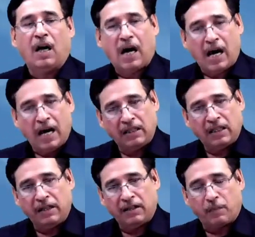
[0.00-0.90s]
Either
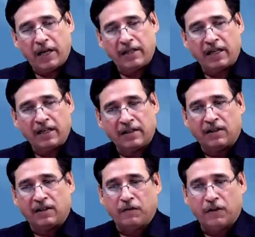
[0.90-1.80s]
enterprise hasn't
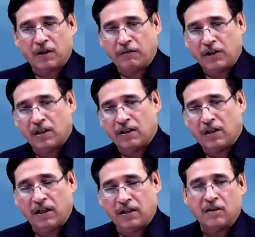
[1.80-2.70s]
given services
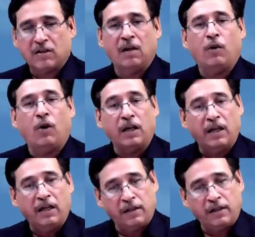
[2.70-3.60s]
against the same, or
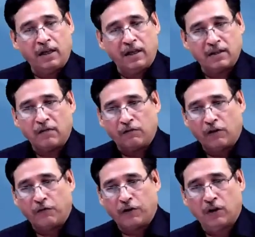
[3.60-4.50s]
entity hasn't what
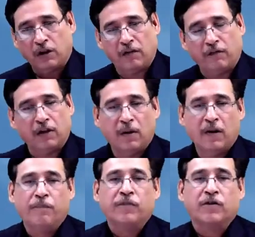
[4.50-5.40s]
we call given
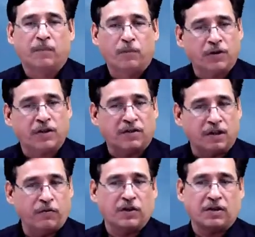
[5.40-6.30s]
some goods and
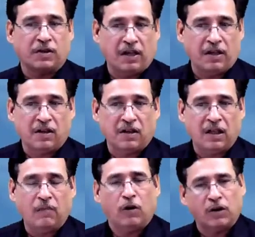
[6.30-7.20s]
services against the
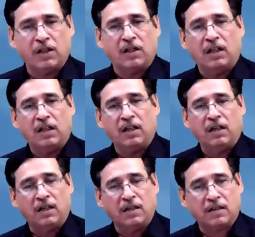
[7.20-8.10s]
same. Logically, it
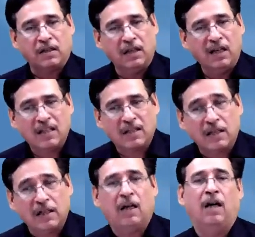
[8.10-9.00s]
is still
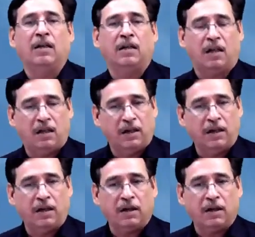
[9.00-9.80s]
unearned.